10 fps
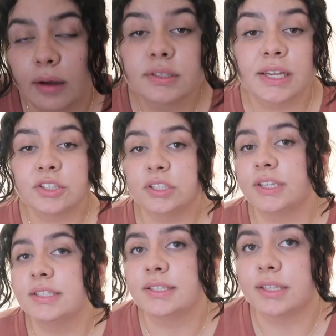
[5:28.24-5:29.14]
I was actually
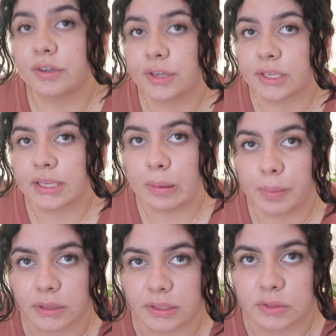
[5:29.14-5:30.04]
considering
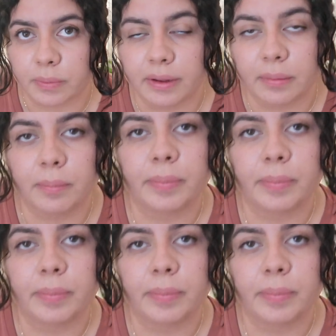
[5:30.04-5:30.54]
keeping this one,